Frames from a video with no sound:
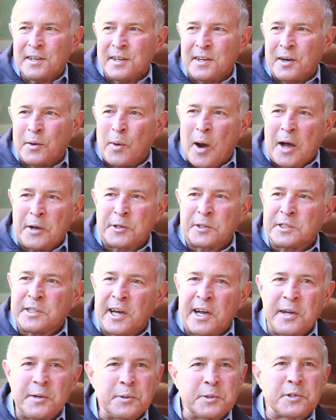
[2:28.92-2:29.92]
Roger
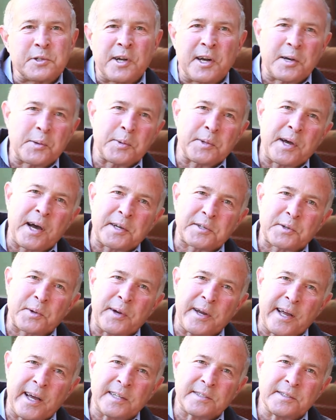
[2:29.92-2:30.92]
Lane, who studied with Oscar
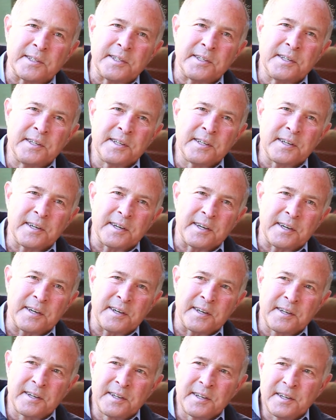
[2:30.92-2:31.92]
Hanlon,
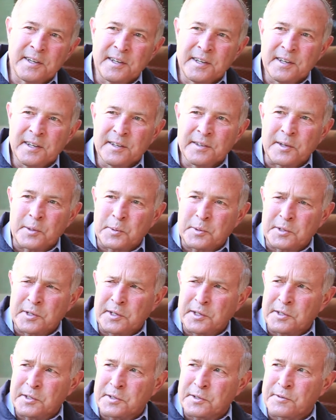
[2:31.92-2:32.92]
I think was
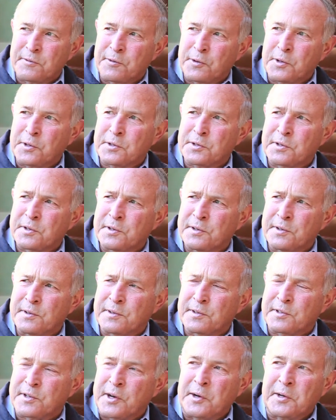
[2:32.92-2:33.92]
in his
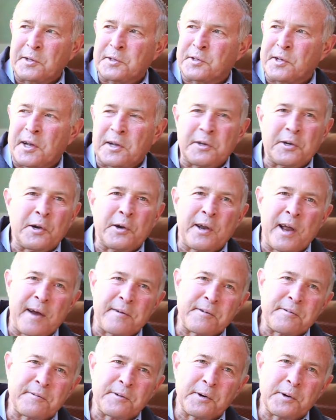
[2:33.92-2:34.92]
starting his second year at
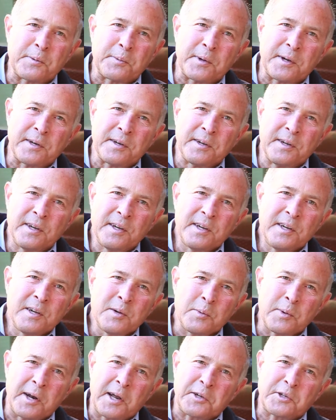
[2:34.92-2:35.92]
Haverford
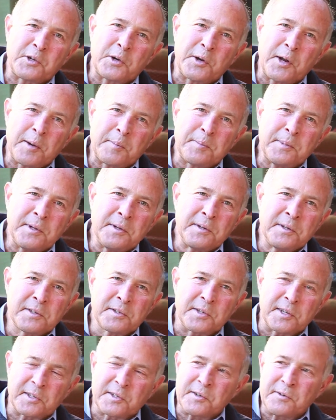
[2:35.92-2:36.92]
when I showed up in
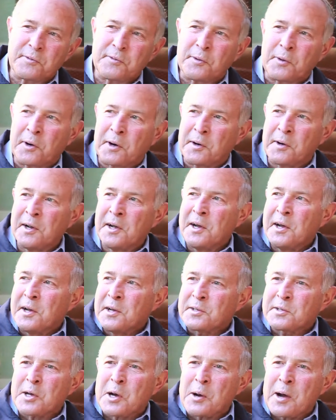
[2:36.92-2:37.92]
'64.
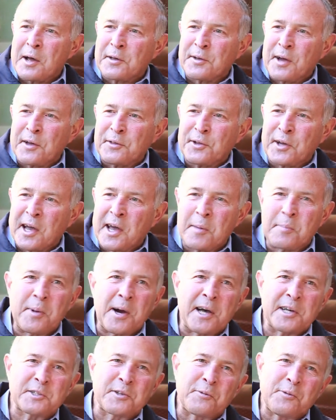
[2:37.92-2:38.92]
So I think I had
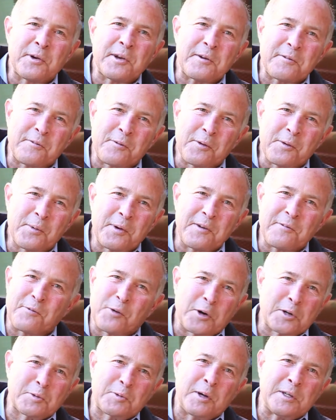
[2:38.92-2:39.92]
positive
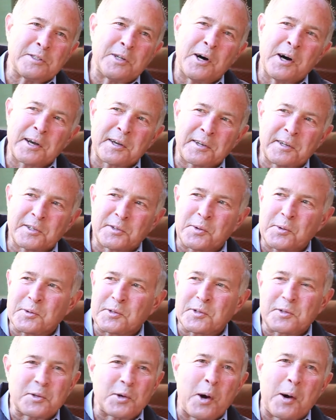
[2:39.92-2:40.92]
reinforcement all along. History
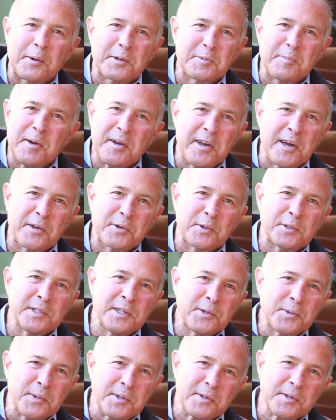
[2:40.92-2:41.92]
was just always my natural
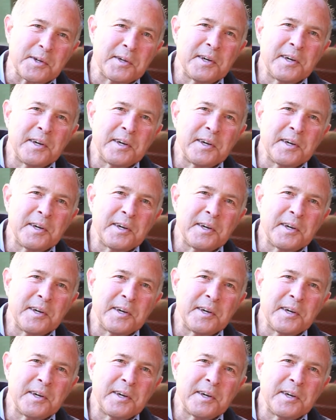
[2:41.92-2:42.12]
interest.